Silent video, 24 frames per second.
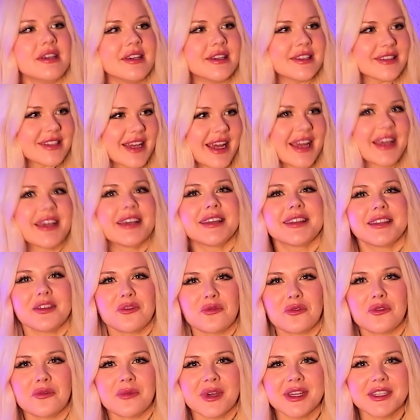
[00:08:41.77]
take the
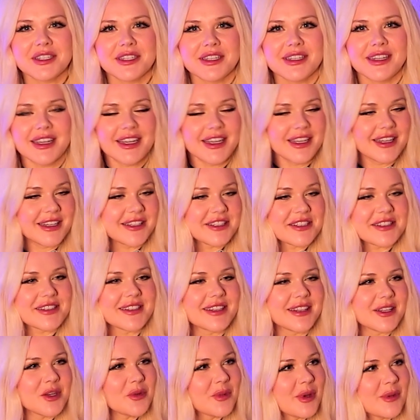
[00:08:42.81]
information in just a
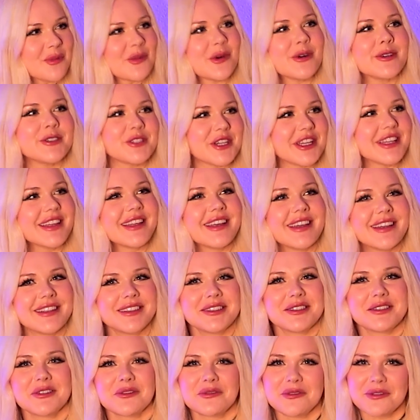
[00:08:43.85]
little bit more gently
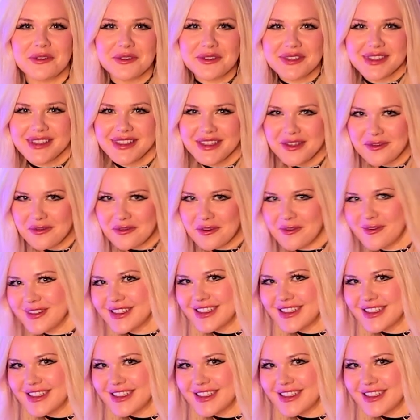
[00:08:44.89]
and diffusely from a